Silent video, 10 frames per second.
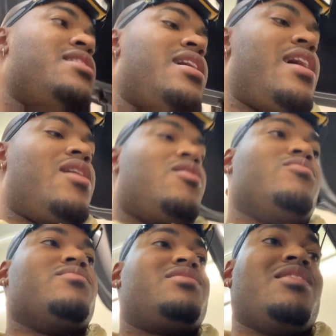
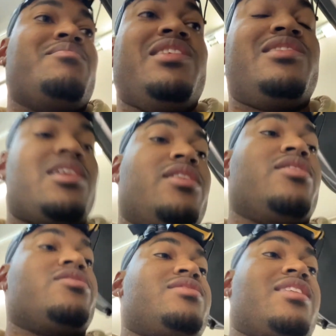how some
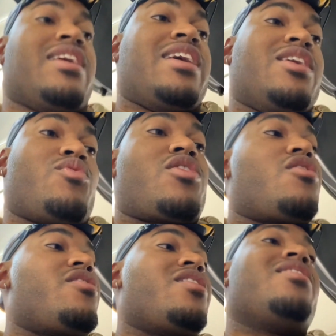detailers get
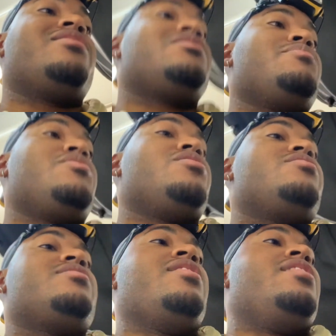recurring
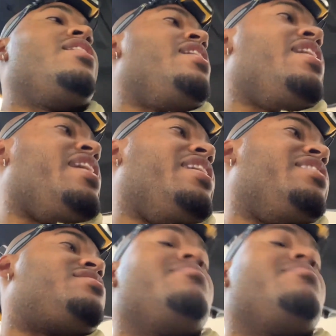customers and some